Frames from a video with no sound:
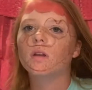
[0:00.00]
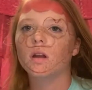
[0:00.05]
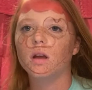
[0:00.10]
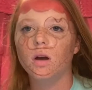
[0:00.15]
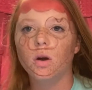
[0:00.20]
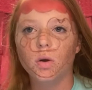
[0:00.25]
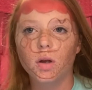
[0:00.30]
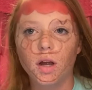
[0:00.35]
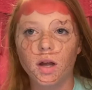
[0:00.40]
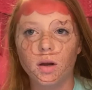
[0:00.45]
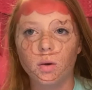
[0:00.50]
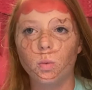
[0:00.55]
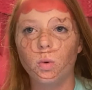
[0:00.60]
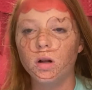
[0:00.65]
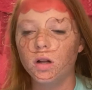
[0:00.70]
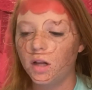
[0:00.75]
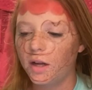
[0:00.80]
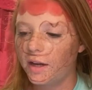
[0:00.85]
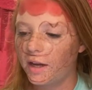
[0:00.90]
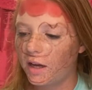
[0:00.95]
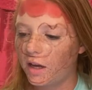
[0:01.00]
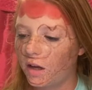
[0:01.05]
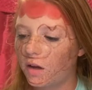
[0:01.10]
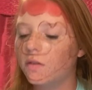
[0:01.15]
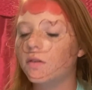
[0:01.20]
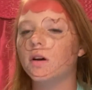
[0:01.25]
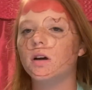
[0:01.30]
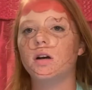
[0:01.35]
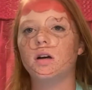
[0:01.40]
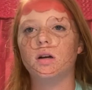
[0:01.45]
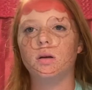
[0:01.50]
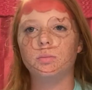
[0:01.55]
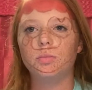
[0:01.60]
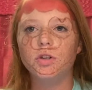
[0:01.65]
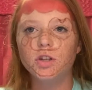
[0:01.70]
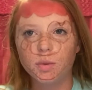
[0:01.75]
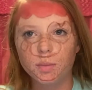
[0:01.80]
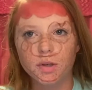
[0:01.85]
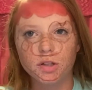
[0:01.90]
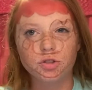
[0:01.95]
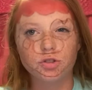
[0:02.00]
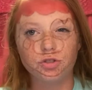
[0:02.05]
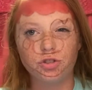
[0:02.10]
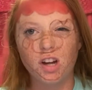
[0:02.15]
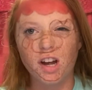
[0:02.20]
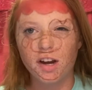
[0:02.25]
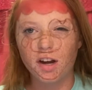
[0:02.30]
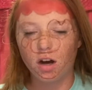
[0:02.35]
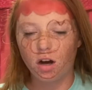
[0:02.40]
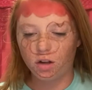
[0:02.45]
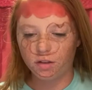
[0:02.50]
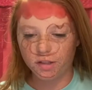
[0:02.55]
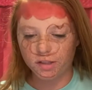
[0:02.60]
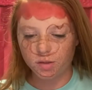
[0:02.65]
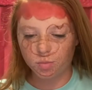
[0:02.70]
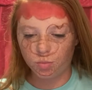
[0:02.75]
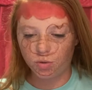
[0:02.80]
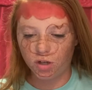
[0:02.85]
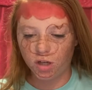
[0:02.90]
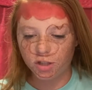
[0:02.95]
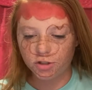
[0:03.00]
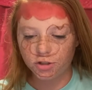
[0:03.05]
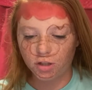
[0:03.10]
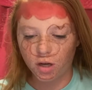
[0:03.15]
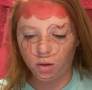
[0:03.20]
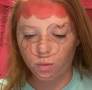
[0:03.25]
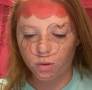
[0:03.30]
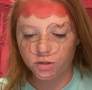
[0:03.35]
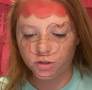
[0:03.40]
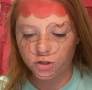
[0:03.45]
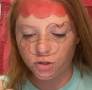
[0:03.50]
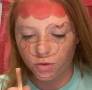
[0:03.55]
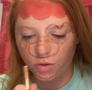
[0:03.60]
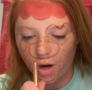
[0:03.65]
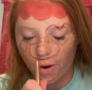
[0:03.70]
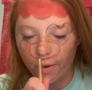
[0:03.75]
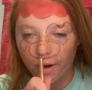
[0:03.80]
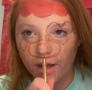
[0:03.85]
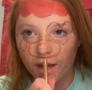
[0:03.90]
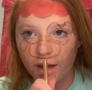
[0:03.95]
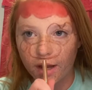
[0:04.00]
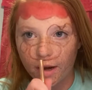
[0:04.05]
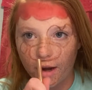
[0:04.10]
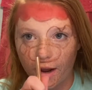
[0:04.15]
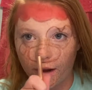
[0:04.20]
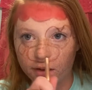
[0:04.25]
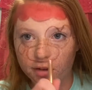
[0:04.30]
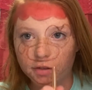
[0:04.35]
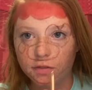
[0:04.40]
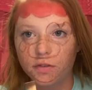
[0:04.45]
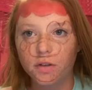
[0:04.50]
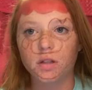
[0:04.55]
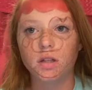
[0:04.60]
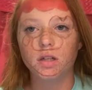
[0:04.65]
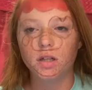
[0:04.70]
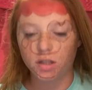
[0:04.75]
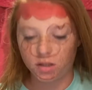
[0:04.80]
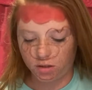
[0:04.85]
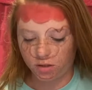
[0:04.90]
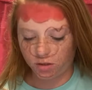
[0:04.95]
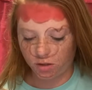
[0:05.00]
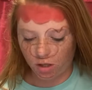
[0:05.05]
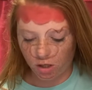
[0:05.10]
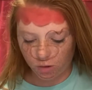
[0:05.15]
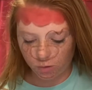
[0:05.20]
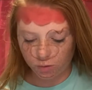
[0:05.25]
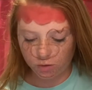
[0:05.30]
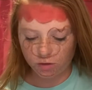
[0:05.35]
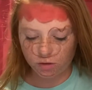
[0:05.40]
Okay, and while I have pretty much red on this brush, I want to go ahead and fill in his nose.